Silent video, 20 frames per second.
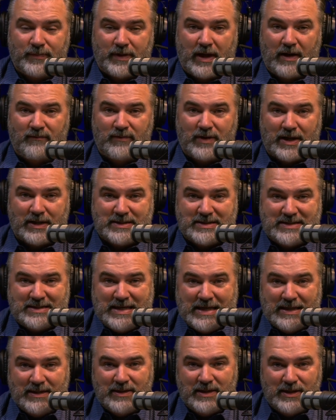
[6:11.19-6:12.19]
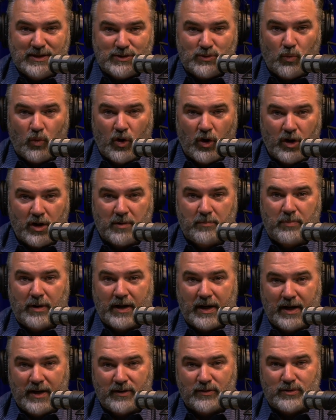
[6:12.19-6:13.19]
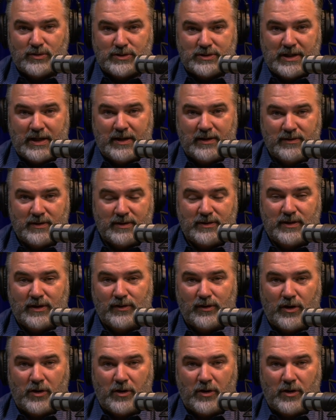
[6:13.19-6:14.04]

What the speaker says: I've not seen these work, but I understand that there